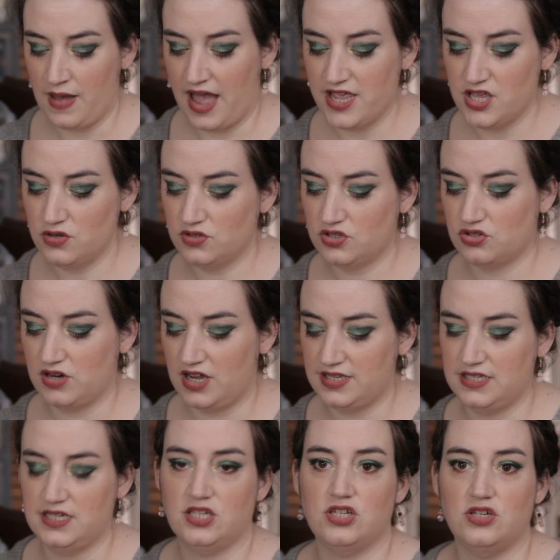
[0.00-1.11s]
I use
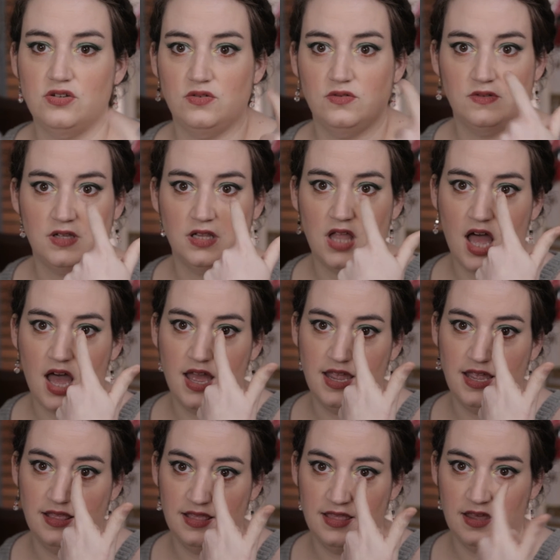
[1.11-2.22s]
Trust Issues a lot
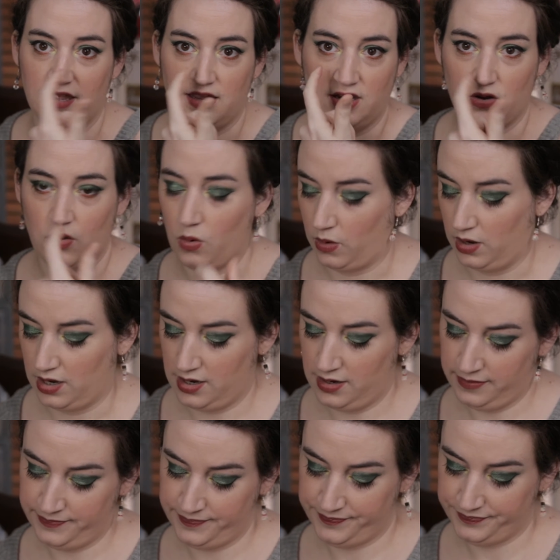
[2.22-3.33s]
in the inner
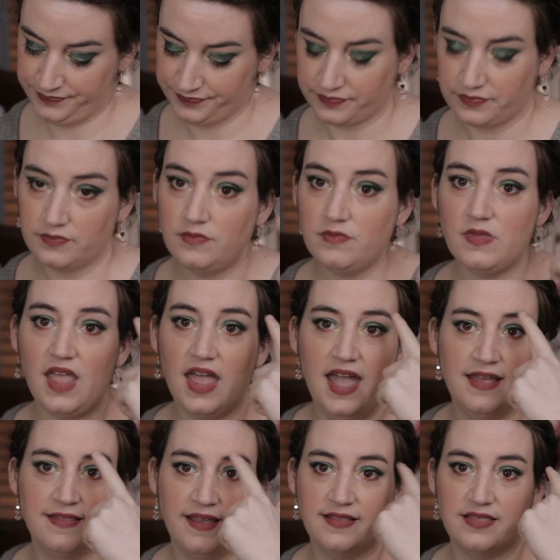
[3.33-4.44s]
corner
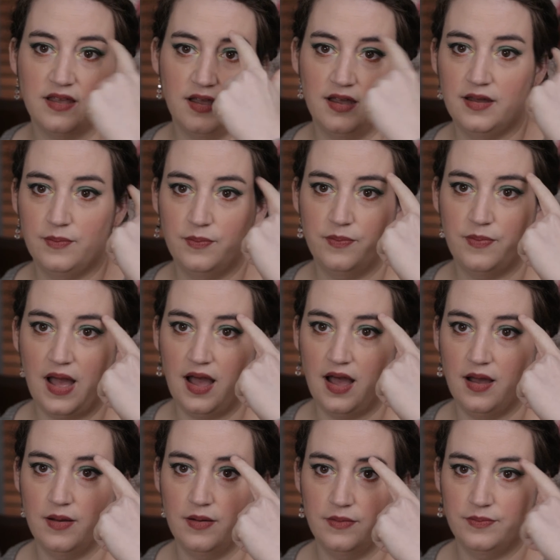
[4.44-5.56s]
and like the
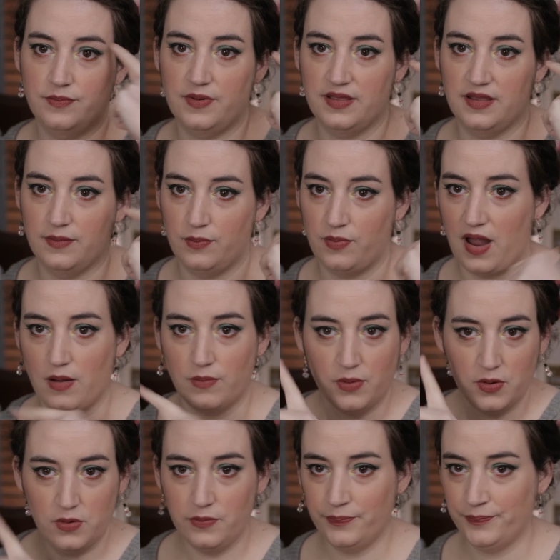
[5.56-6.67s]
brow
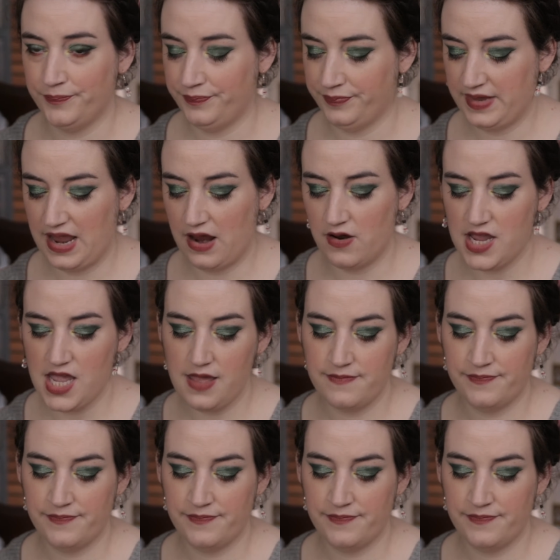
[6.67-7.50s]
bone area.